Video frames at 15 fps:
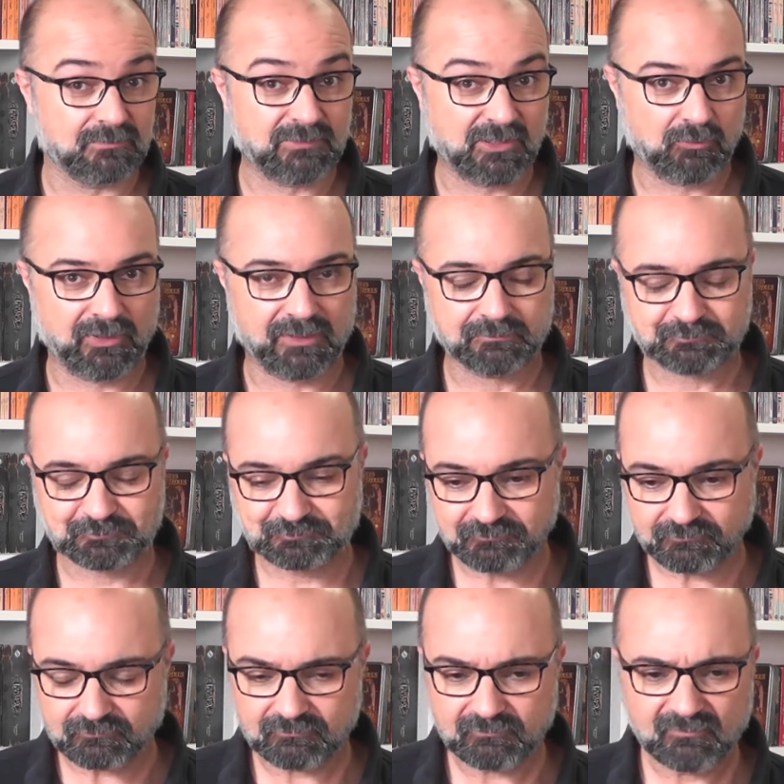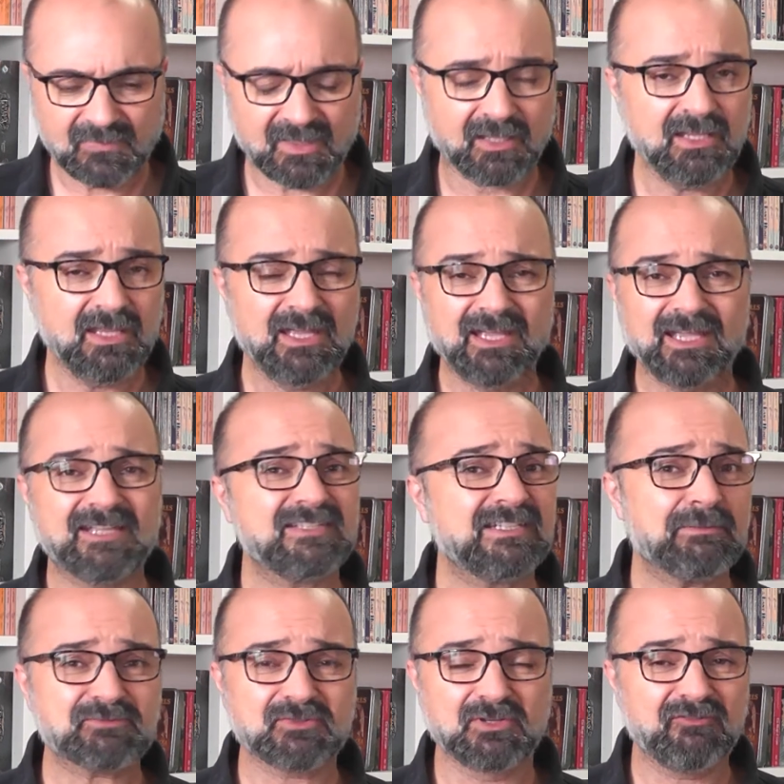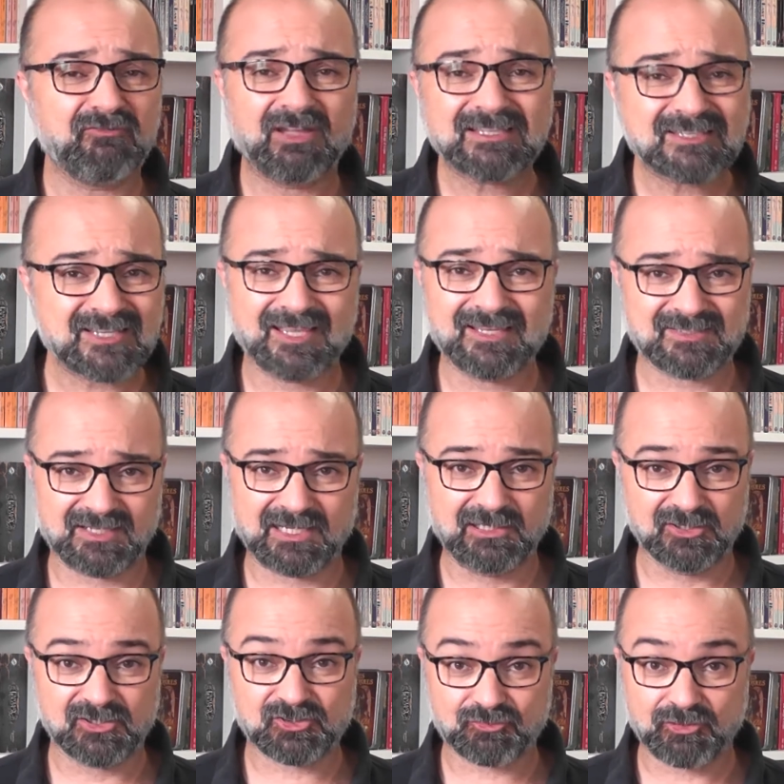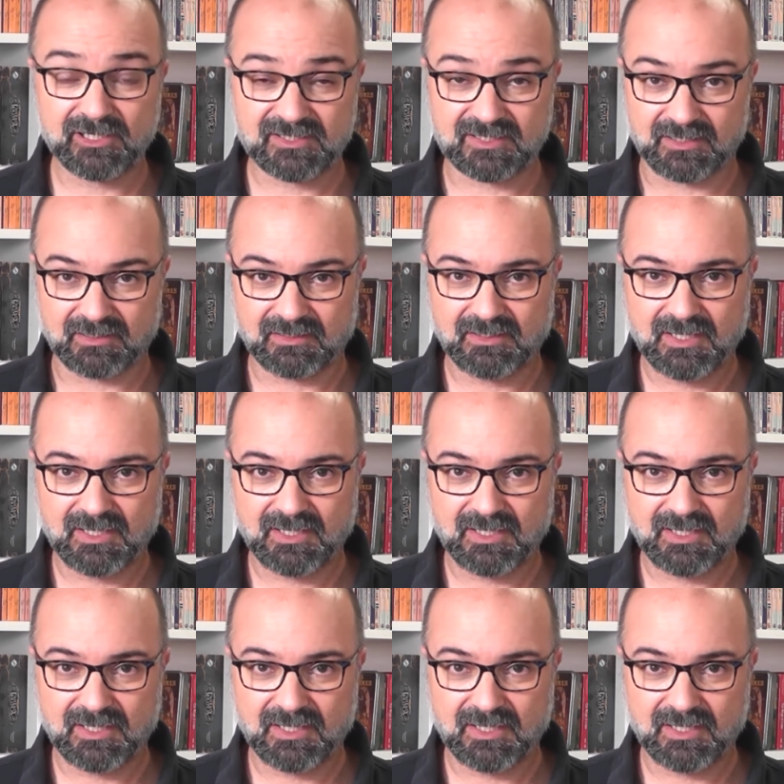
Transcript: the way. He's an absolutely fantastic illustrator.